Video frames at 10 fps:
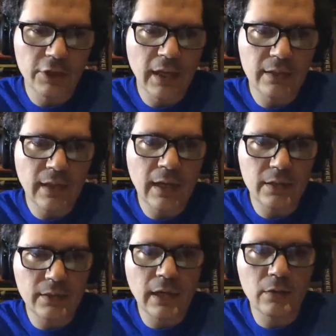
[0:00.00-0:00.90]

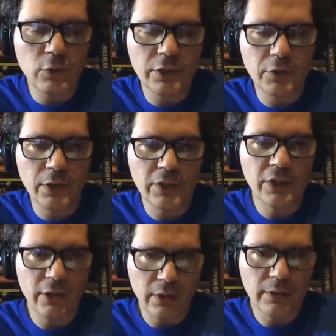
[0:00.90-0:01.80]
that we're doing
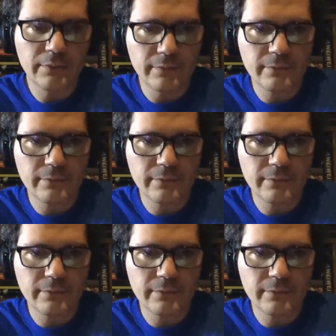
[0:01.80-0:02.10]
internally.